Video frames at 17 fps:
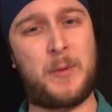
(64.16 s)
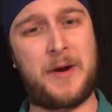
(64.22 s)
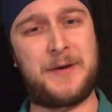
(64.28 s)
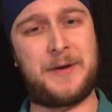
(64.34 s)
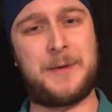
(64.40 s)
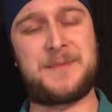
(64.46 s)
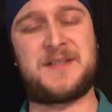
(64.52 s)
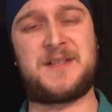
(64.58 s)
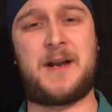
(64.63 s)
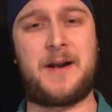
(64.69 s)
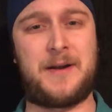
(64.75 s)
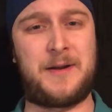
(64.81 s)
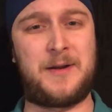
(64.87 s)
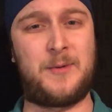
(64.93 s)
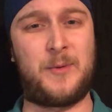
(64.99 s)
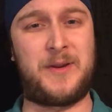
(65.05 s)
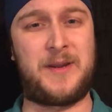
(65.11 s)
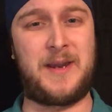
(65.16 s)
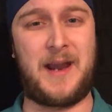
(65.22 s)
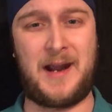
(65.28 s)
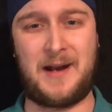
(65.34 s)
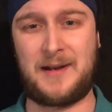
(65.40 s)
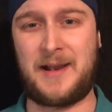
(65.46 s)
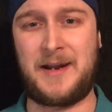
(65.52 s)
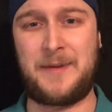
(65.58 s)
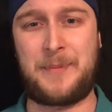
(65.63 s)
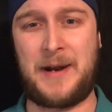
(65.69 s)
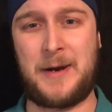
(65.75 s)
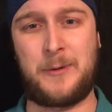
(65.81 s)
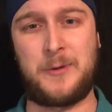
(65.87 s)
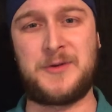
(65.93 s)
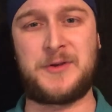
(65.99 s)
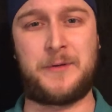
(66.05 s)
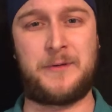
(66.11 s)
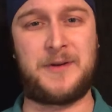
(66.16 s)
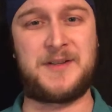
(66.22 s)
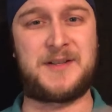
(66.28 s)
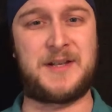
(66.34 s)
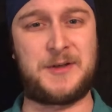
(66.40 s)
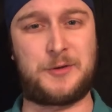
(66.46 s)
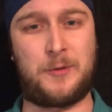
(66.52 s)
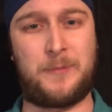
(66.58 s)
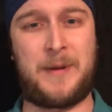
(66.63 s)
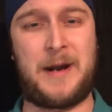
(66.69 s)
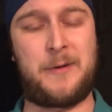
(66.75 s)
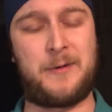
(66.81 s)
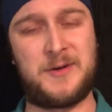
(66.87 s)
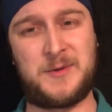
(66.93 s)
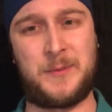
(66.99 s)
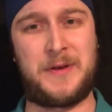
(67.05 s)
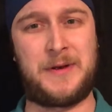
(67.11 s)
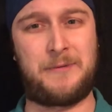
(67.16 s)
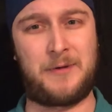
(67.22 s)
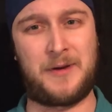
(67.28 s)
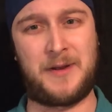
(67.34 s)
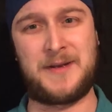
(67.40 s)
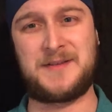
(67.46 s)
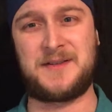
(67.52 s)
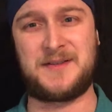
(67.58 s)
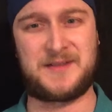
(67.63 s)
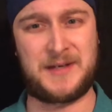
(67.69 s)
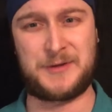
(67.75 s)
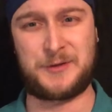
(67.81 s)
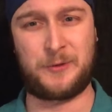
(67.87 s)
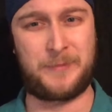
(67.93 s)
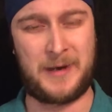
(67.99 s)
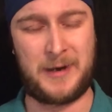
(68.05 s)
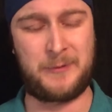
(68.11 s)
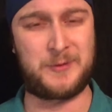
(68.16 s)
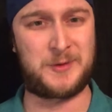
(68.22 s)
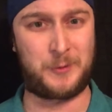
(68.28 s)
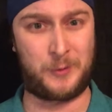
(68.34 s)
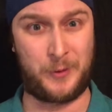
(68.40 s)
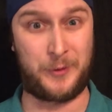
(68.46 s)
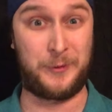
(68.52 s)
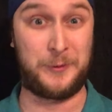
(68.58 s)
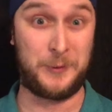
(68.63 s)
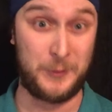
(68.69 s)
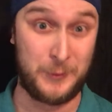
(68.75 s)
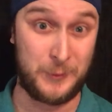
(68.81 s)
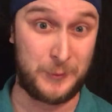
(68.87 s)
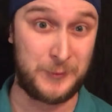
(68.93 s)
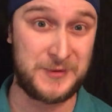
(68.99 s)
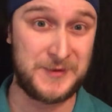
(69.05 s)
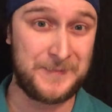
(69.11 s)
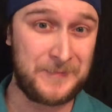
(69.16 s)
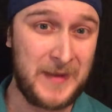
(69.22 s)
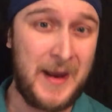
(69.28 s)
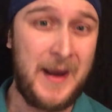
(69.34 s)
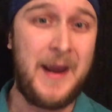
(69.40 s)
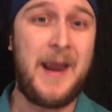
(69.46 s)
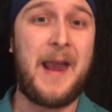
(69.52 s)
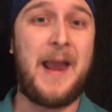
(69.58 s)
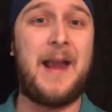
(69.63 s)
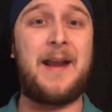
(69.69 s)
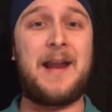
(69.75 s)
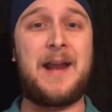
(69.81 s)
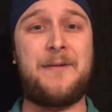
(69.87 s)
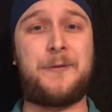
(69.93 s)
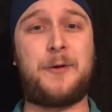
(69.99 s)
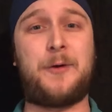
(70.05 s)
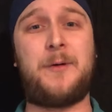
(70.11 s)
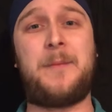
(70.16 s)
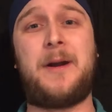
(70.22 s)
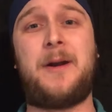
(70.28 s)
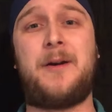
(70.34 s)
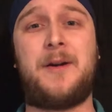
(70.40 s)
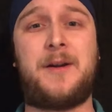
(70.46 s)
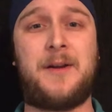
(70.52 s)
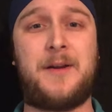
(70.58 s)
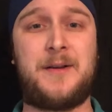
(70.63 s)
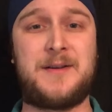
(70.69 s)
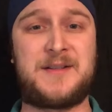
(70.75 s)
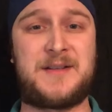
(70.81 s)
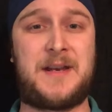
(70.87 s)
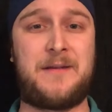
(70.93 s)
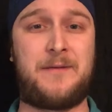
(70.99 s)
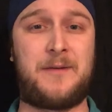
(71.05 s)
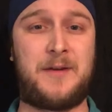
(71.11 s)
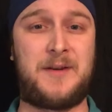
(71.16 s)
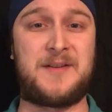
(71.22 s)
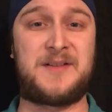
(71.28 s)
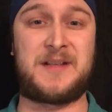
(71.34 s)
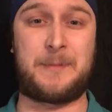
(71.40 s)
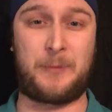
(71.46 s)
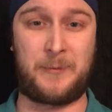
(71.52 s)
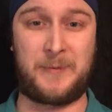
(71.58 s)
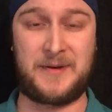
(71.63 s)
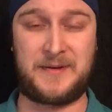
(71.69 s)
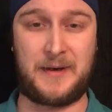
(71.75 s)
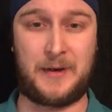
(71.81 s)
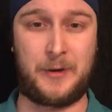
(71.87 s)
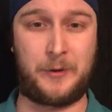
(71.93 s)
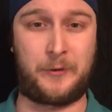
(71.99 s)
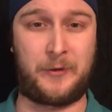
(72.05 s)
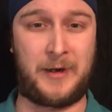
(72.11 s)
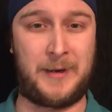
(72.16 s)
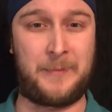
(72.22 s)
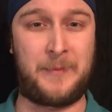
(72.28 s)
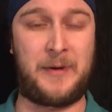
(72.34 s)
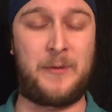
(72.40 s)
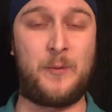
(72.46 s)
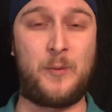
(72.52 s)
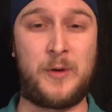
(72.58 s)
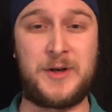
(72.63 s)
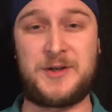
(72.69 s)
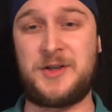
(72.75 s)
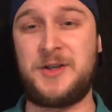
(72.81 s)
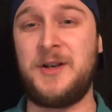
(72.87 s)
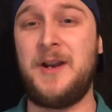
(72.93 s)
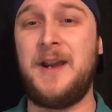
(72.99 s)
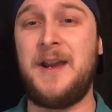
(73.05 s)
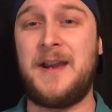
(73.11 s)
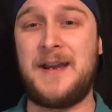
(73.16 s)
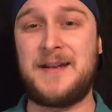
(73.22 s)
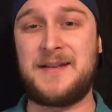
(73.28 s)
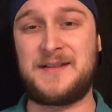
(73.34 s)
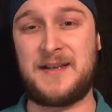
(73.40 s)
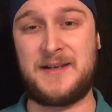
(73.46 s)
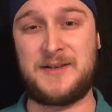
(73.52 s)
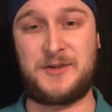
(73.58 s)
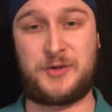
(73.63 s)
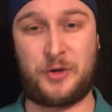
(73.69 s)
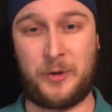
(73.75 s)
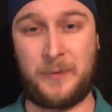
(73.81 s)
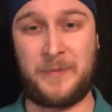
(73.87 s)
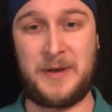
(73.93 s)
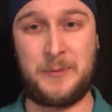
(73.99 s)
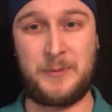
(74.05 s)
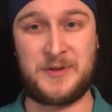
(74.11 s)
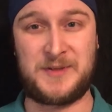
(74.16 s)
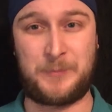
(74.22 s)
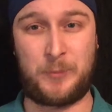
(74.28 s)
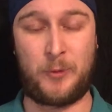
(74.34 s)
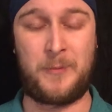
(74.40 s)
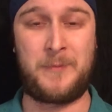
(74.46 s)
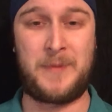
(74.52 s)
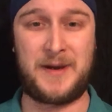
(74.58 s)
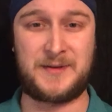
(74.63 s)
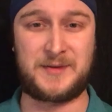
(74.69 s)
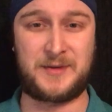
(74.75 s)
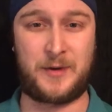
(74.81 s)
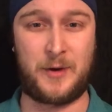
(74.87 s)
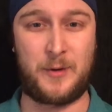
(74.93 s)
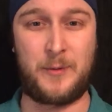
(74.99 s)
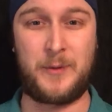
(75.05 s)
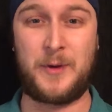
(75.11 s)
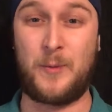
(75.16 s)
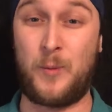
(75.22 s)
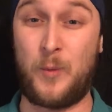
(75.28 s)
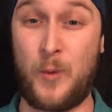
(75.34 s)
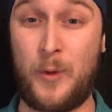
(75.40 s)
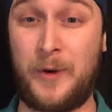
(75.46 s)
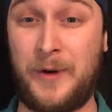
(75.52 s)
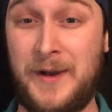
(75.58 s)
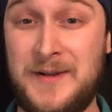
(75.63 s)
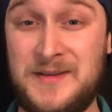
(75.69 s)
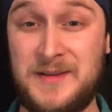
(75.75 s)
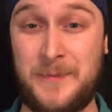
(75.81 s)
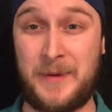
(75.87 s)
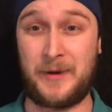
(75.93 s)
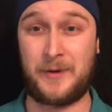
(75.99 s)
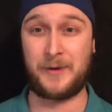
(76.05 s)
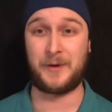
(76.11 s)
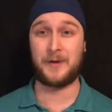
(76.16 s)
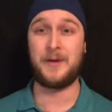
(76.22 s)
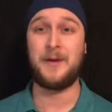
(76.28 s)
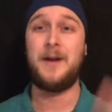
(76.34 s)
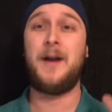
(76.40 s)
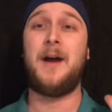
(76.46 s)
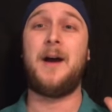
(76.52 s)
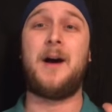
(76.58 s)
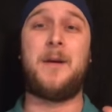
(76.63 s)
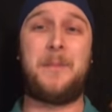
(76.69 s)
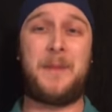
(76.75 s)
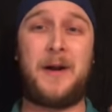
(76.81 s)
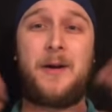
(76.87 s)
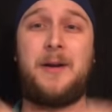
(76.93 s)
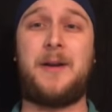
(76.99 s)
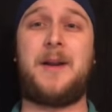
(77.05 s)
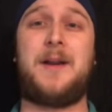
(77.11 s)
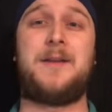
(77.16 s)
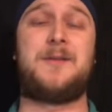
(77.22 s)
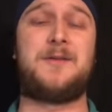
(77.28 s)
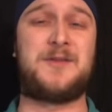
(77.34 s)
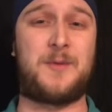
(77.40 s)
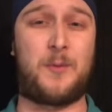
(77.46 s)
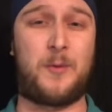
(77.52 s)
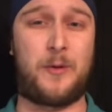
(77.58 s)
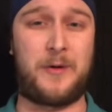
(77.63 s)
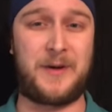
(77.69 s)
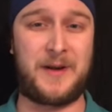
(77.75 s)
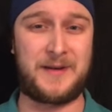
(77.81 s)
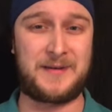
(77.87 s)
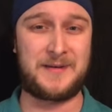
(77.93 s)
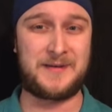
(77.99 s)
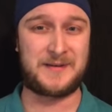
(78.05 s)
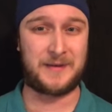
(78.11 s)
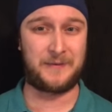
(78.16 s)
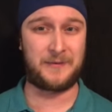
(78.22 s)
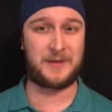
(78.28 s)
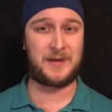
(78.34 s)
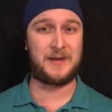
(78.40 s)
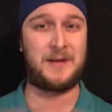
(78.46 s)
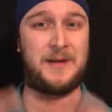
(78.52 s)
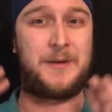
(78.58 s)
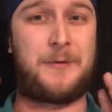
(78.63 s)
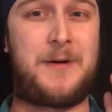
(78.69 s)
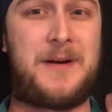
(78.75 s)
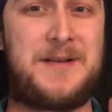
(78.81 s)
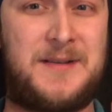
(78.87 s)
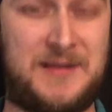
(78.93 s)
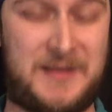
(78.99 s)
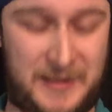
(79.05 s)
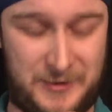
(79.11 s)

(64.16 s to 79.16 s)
wind up siding with the Allied powers over the Central Powers when they realized the Central Powers were going to lose. And after America is given the Zimmerman telegram, in which it says Germany would support Mexico in a war against America, America enters the war in 1917 and the rest is